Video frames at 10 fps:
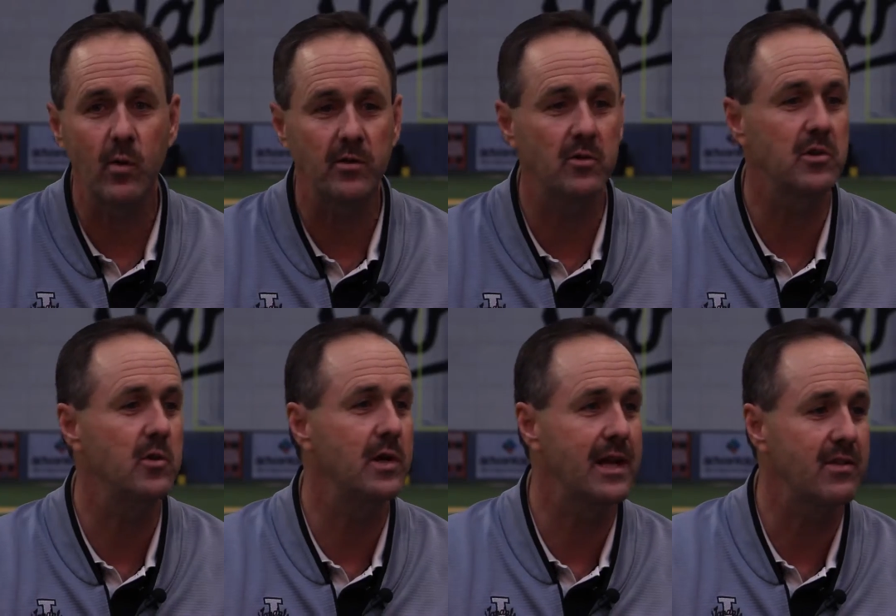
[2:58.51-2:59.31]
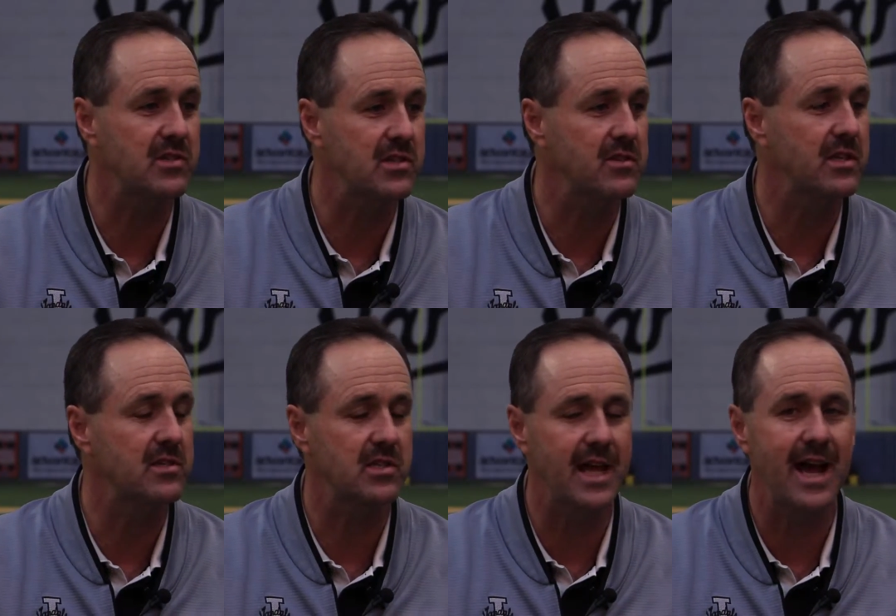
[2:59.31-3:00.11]
and what they're doing, and this
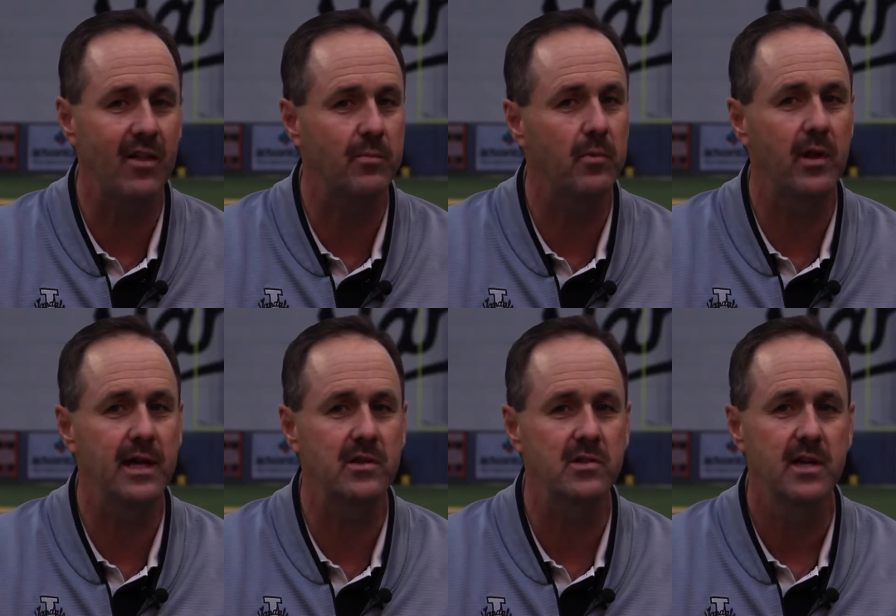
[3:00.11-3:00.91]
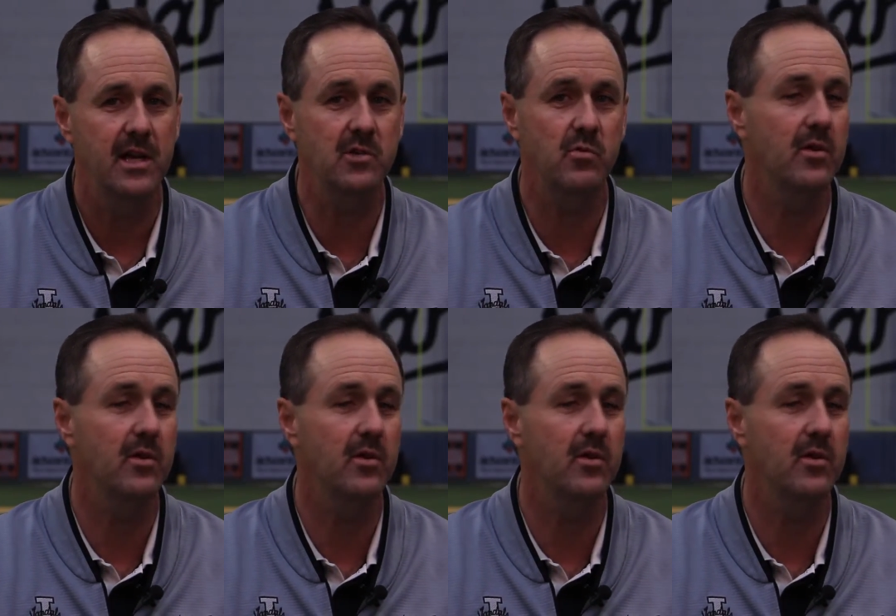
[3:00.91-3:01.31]
this style of play is is